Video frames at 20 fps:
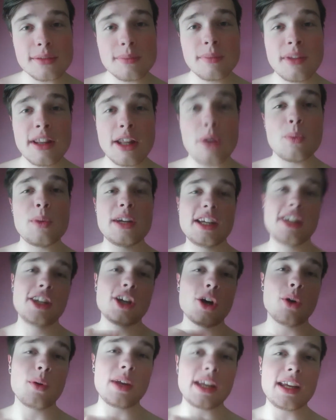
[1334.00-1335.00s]
that we can
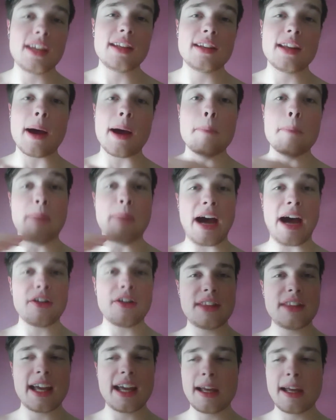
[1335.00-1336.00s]
go in about
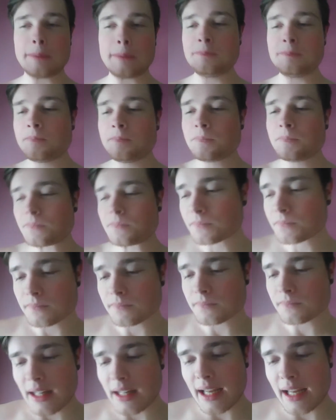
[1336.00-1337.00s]
that.
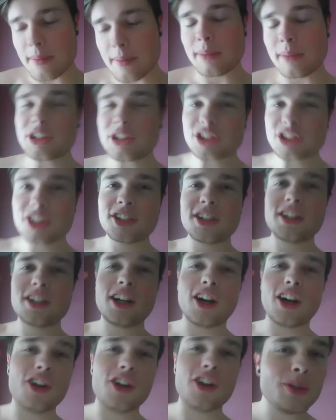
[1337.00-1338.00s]
And I'm sure
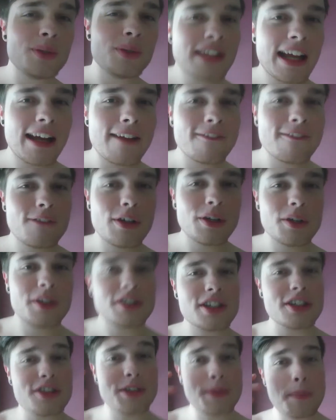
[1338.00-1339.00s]
all you enlightened
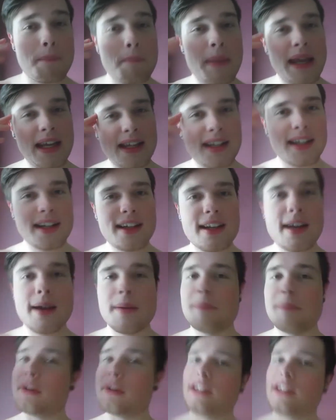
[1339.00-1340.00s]
folks are just picking it
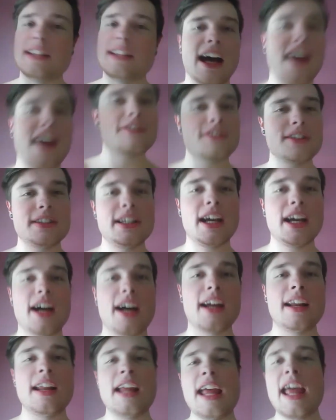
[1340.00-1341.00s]
up dot for
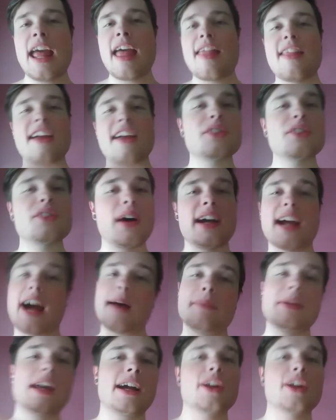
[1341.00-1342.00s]
dot. And that's why I'm
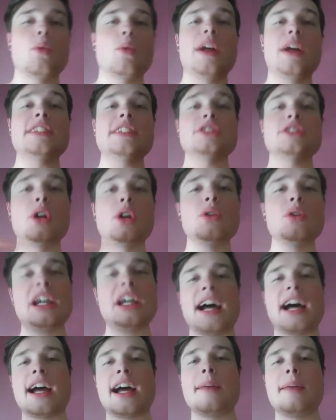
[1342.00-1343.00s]
not going to waste no
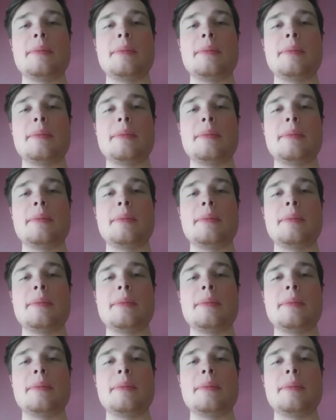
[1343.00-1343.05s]
time